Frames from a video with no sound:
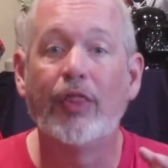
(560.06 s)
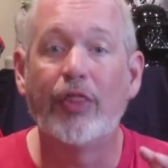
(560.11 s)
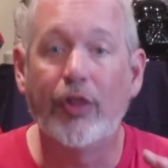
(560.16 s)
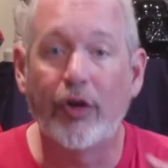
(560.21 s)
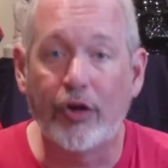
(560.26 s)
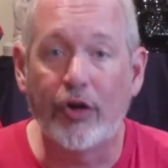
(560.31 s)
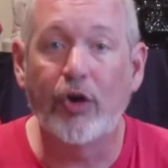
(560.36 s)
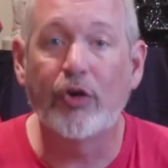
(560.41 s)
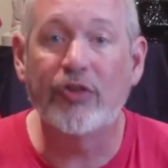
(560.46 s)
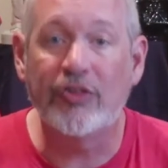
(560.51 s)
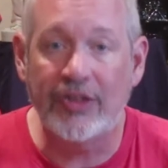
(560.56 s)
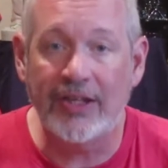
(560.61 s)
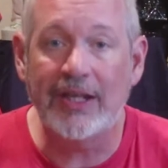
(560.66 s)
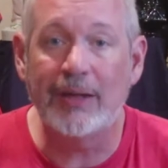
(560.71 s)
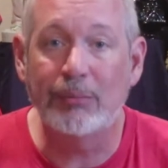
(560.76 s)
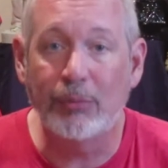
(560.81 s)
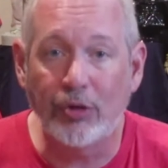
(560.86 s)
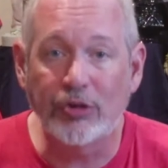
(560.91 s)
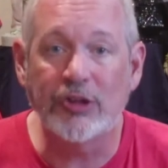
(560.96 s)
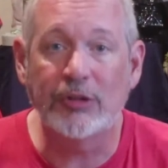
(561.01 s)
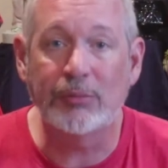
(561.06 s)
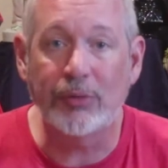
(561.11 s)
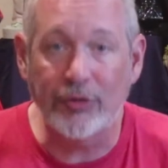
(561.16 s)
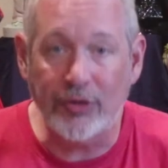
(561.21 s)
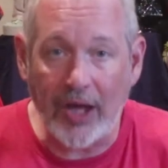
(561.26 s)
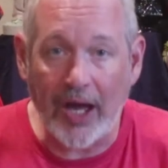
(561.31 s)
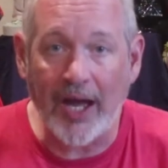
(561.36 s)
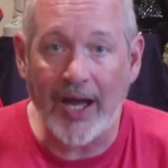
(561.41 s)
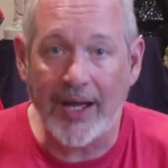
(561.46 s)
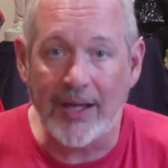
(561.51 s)
They'll go see it multiple
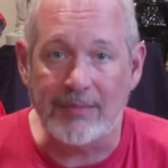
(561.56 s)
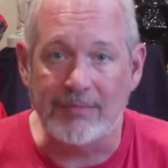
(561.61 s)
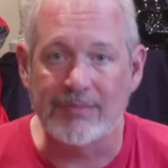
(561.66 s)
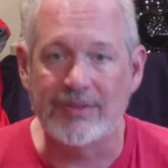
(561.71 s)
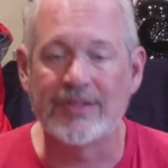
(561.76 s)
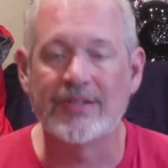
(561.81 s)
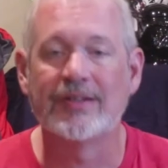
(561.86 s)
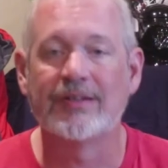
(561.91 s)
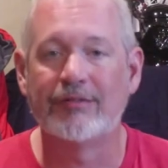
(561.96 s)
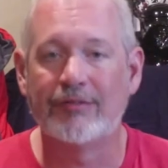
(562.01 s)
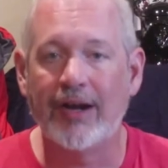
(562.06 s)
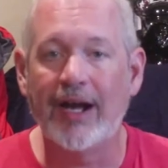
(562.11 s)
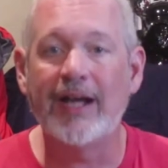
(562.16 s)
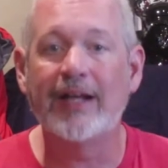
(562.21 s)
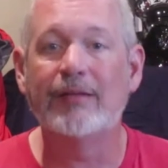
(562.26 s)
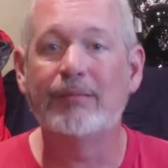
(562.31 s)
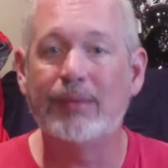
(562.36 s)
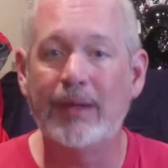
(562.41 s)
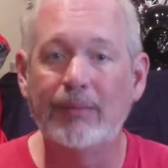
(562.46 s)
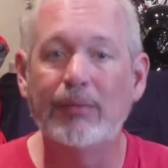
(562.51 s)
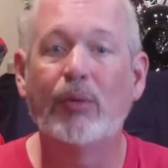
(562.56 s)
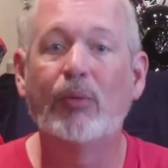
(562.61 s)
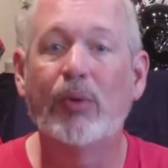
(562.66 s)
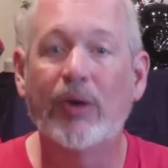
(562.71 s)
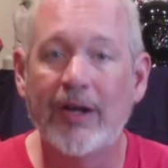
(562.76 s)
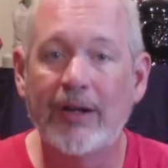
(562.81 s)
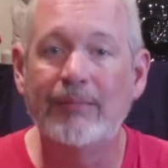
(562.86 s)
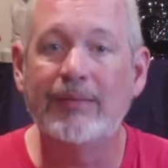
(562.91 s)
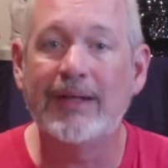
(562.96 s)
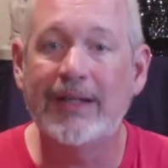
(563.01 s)
times, right? People
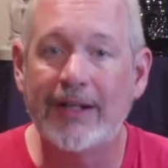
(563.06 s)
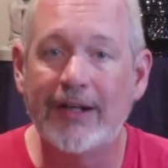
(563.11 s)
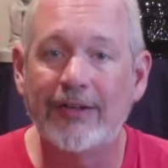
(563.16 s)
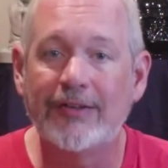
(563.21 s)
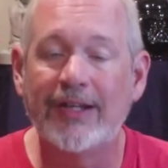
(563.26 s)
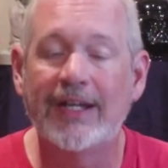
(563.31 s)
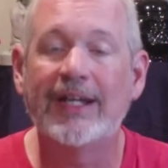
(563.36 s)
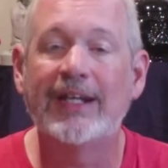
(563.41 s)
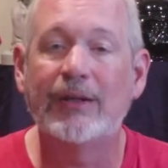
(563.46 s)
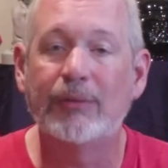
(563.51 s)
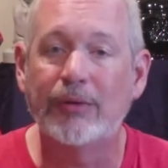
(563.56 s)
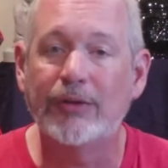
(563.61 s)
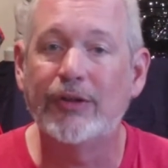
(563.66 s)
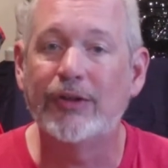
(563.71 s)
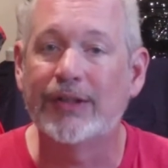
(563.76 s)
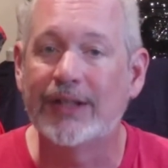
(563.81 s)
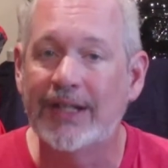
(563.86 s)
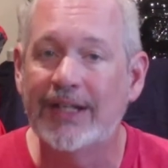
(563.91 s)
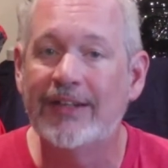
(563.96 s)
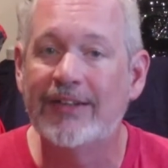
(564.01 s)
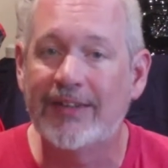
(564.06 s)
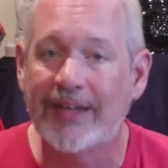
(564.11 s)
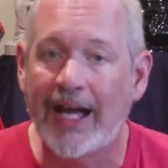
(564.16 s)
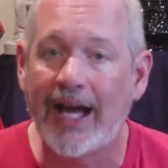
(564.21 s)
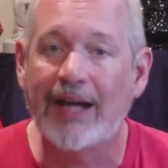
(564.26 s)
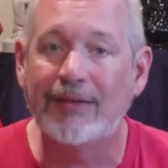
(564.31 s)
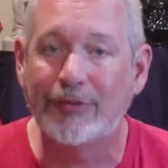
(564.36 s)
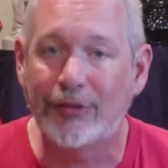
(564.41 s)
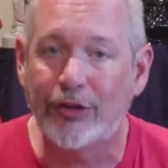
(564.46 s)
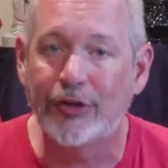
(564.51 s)
wanna be entertained and want their kids to
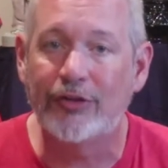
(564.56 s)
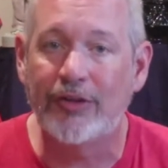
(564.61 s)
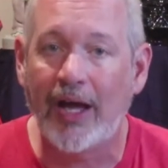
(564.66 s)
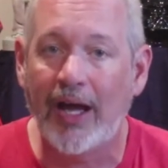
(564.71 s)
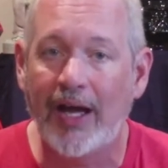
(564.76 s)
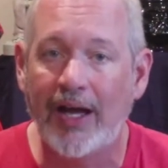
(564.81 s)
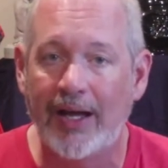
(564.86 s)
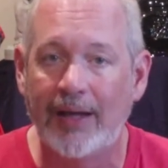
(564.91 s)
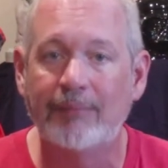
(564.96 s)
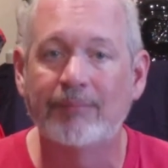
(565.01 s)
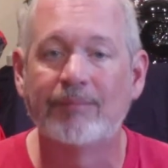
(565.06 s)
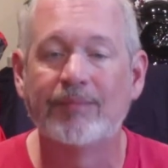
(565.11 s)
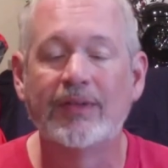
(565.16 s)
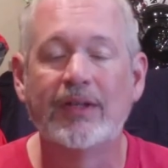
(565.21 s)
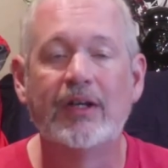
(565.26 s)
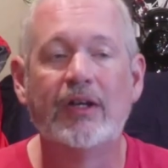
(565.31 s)
have a good time.